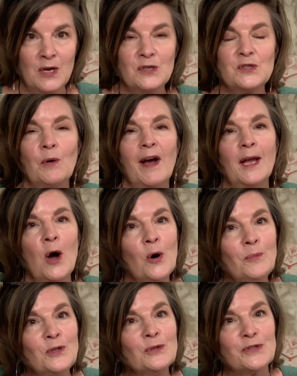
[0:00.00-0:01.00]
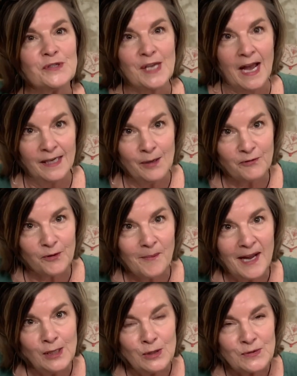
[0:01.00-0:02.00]
So I hope you'll sign up for
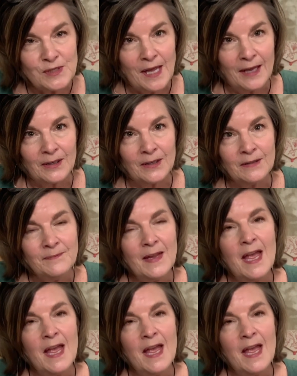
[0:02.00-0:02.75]
my newsletter